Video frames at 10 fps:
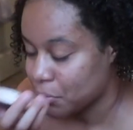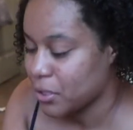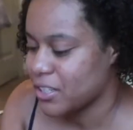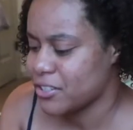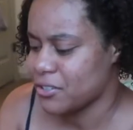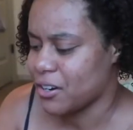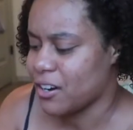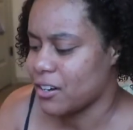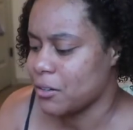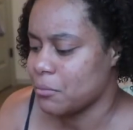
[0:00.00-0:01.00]
pretty
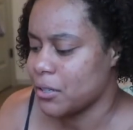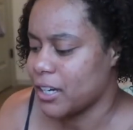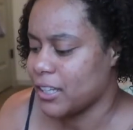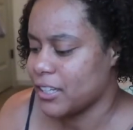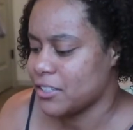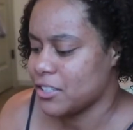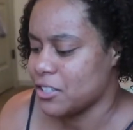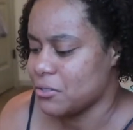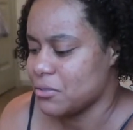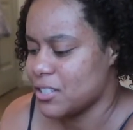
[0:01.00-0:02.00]
strong, but I like to
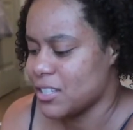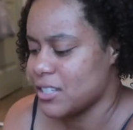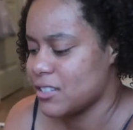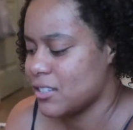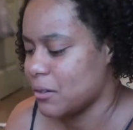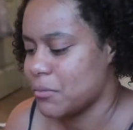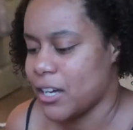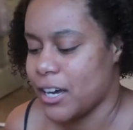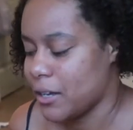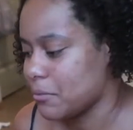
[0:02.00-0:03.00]
use this
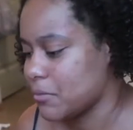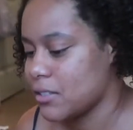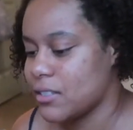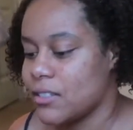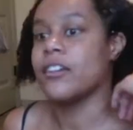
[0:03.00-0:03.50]
sometimes. A